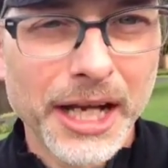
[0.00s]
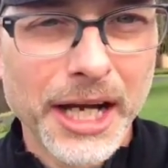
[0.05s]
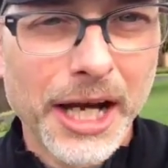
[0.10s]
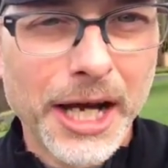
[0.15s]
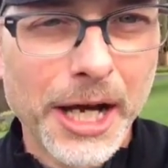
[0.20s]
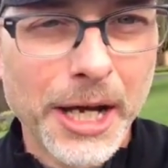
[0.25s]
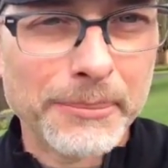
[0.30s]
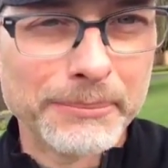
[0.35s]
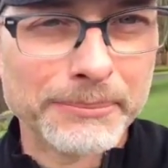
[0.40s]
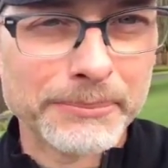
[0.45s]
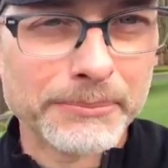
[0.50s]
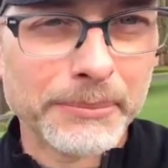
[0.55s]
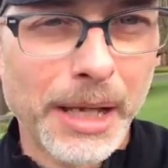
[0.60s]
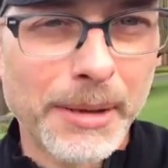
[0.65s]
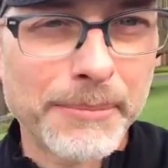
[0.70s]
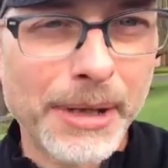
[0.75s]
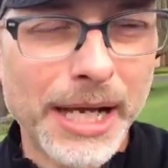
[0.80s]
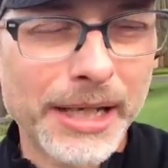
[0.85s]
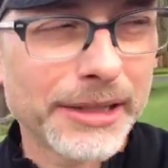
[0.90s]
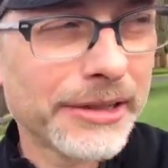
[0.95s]

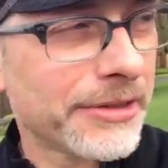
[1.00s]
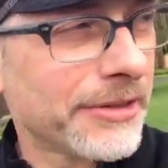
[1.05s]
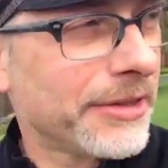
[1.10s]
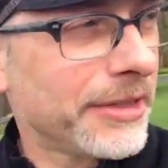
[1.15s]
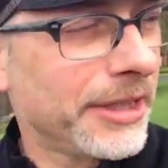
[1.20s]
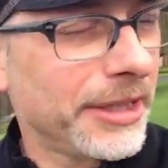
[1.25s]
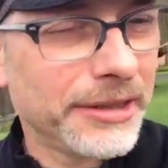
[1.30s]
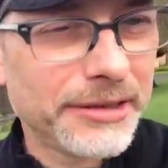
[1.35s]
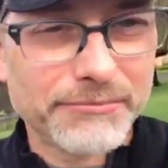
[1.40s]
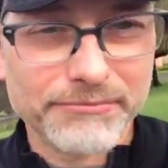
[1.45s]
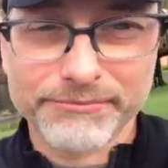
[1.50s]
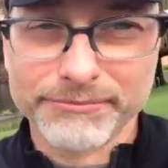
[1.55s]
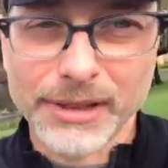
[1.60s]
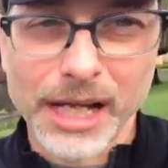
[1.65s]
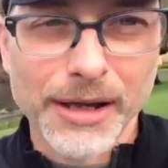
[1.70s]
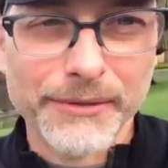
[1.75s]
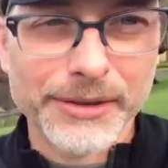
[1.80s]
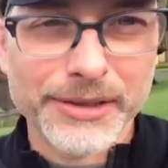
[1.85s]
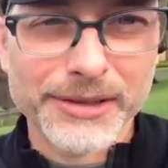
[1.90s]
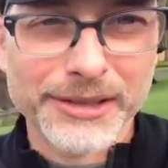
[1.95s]
I'm back in the city.
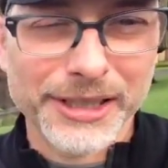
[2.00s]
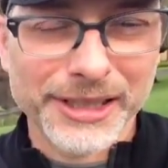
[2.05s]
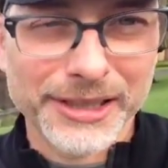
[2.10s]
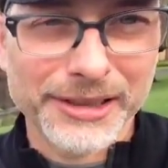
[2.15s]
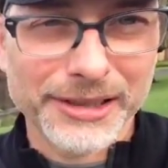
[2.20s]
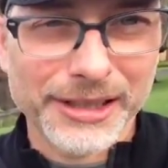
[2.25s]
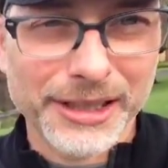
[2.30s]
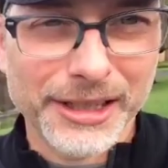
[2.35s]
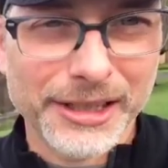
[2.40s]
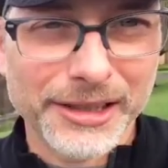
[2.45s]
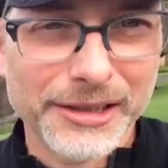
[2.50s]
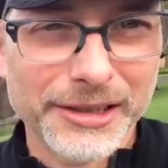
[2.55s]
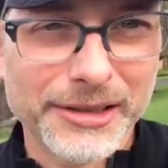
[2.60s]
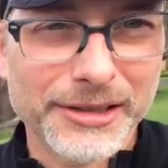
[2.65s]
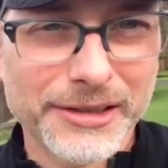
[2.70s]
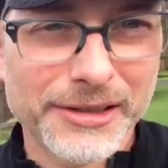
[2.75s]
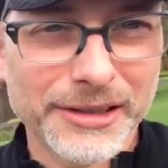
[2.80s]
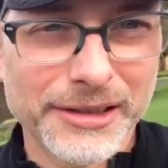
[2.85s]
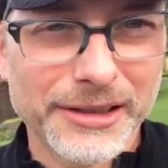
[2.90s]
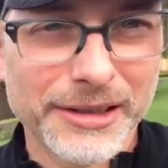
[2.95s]
Obviously,
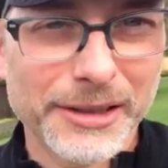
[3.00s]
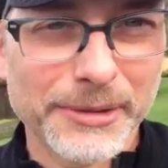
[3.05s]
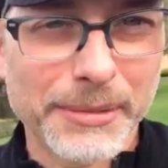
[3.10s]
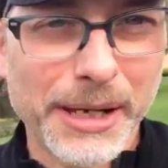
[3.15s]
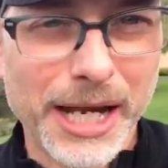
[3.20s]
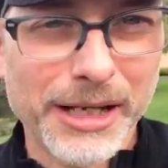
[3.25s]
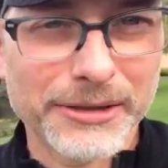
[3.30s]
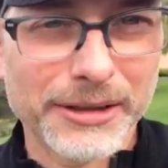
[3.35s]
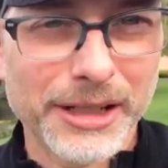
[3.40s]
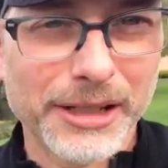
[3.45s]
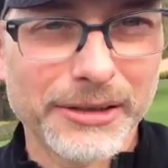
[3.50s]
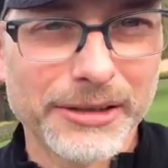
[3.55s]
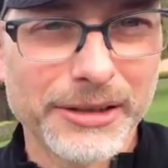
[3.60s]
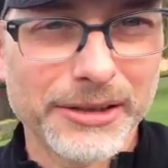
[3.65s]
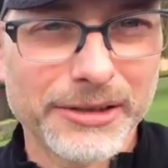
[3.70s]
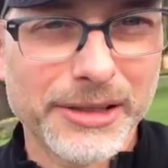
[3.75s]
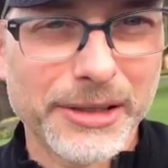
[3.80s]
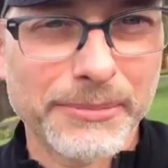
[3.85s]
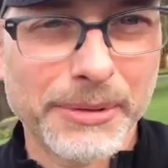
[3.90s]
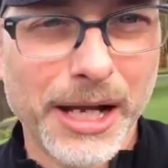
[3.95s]
this in the background
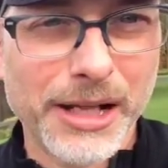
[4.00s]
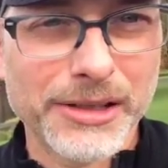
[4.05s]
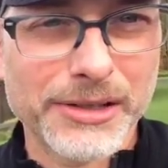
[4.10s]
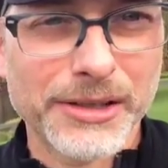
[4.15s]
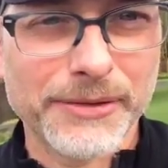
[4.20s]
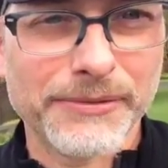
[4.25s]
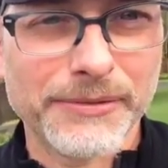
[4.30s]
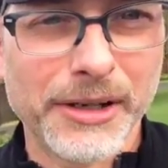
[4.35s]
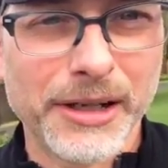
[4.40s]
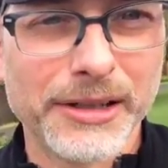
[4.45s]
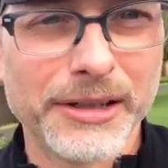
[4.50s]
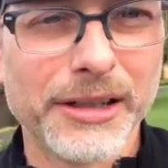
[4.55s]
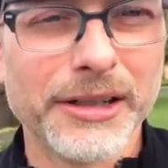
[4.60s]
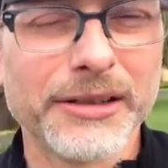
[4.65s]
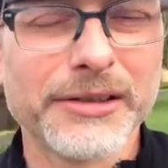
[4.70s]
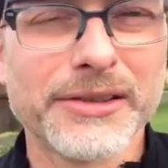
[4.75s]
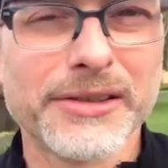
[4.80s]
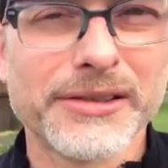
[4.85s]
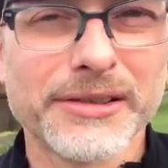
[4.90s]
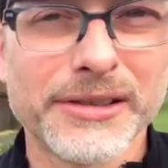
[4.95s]
is the Palace of Fine
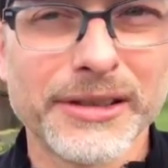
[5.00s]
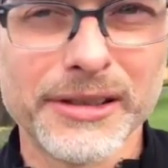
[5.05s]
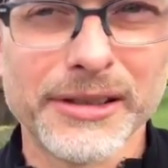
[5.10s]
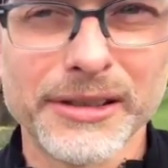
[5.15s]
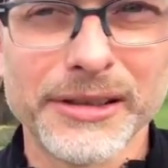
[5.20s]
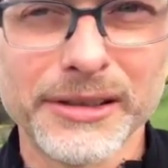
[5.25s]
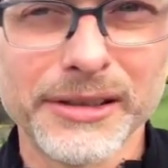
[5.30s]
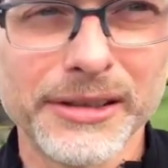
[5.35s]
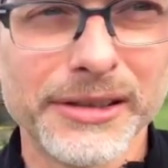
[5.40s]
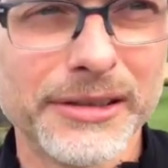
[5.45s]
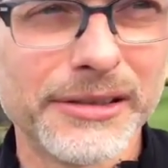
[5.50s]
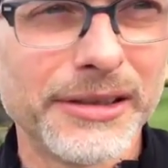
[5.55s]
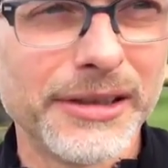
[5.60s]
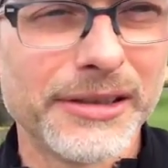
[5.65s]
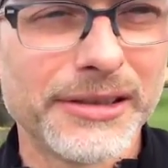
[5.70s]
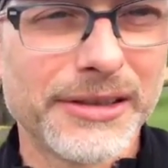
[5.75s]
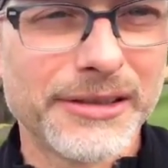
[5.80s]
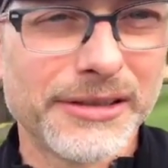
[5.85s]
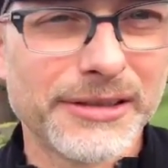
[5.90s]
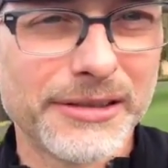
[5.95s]
Arts, and
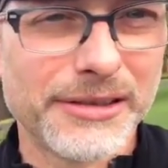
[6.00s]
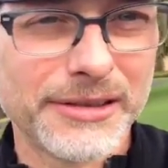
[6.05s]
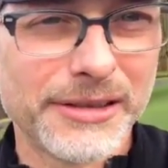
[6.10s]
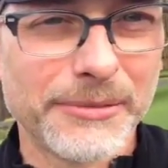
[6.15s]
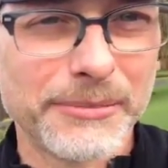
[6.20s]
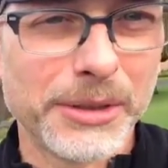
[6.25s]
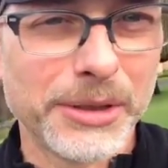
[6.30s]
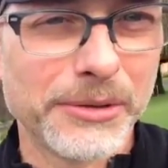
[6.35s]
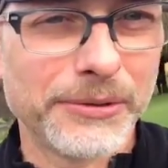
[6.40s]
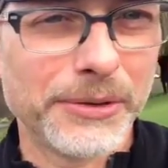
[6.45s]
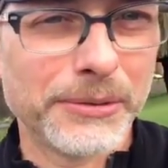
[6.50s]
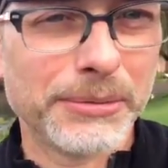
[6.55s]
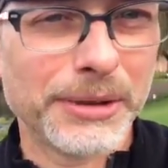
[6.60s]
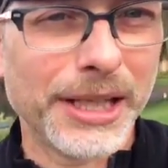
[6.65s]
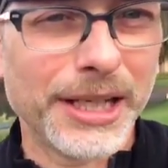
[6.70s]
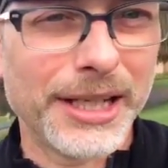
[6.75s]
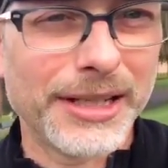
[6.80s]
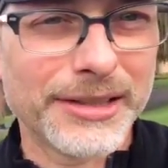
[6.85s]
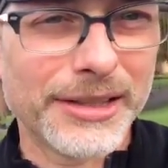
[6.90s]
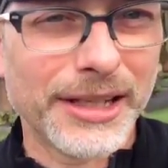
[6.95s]
it's a beautiful
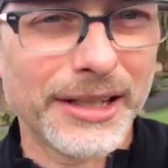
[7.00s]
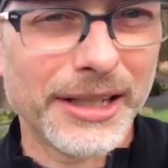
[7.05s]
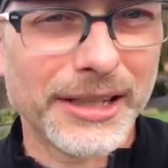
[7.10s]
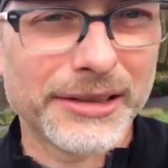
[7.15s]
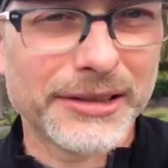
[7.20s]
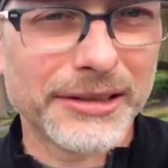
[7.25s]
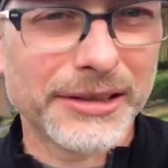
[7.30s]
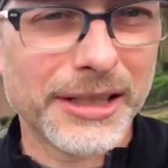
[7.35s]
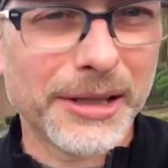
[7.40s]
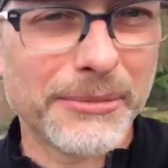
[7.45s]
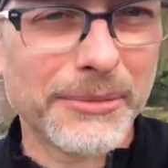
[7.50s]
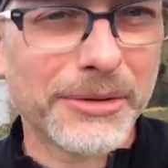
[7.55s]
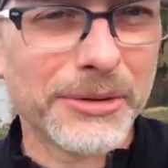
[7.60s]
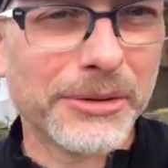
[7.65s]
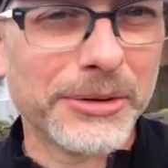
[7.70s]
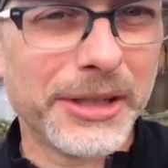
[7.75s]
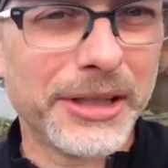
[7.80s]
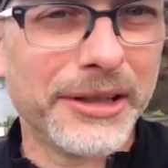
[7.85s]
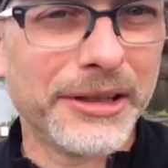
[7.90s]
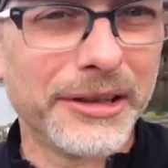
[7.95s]
place. I like to come
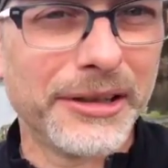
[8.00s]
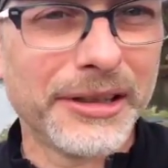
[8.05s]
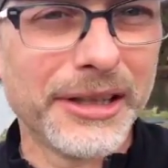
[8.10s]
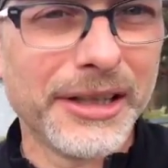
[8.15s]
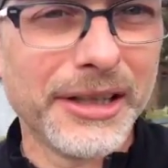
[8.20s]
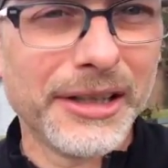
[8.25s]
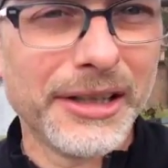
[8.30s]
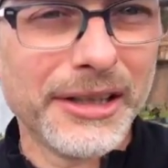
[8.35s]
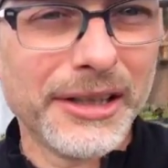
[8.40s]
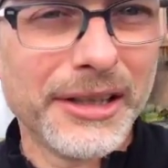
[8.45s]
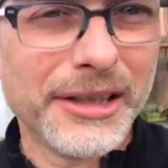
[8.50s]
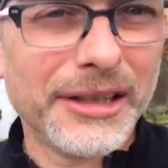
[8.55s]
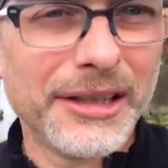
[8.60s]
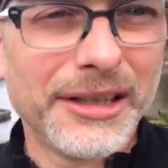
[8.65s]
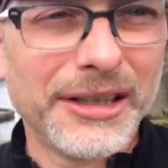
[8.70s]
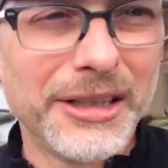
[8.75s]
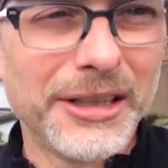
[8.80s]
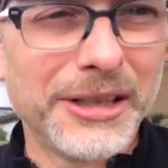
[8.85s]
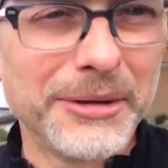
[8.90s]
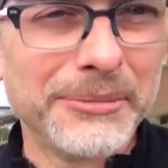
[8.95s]
through here
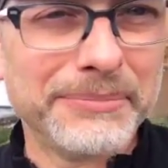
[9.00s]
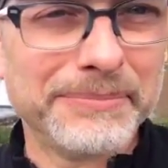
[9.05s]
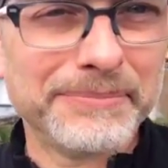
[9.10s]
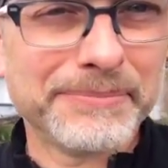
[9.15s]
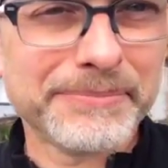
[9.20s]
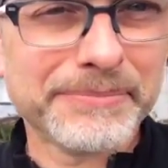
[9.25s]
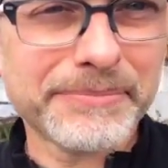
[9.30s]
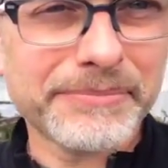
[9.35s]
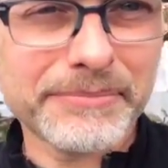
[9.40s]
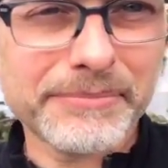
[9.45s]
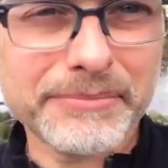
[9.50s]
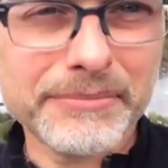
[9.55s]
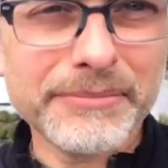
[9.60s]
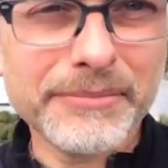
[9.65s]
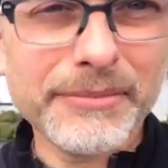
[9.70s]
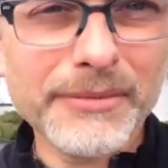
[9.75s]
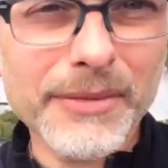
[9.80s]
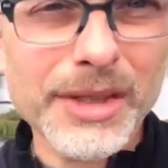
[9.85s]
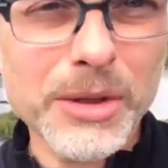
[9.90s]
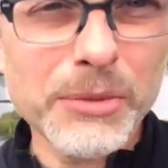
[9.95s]
when
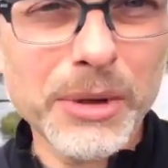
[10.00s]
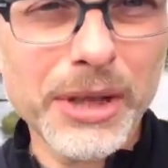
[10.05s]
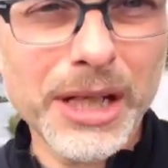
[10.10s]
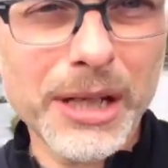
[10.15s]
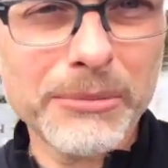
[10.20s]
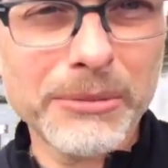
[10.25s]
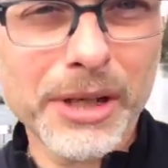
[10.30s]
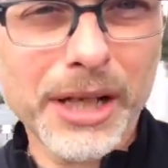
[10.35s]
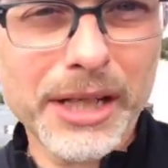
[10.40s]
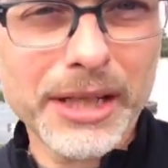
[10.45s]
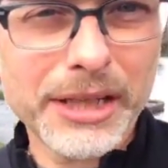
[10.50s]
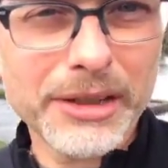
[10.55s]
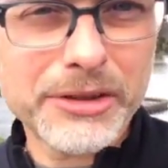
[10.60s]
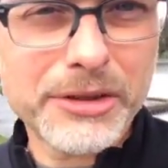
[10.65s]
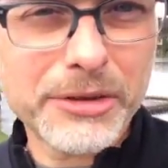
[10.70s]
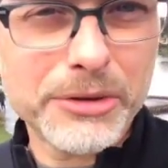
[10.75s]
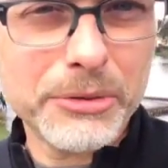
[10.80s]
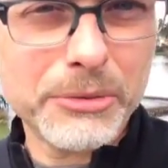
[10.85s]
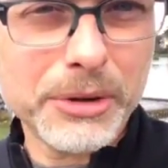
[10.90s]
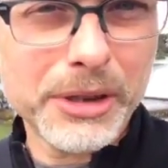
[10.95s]
I'm riding
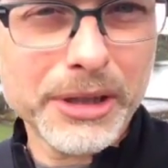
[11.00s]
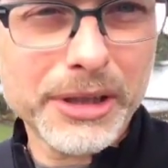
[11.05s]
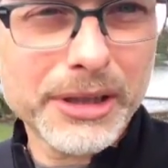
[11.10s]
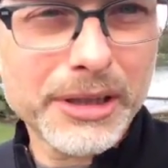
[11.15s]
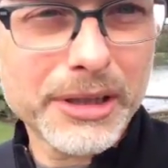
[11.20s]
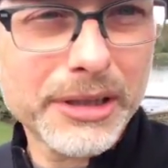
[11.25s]
to work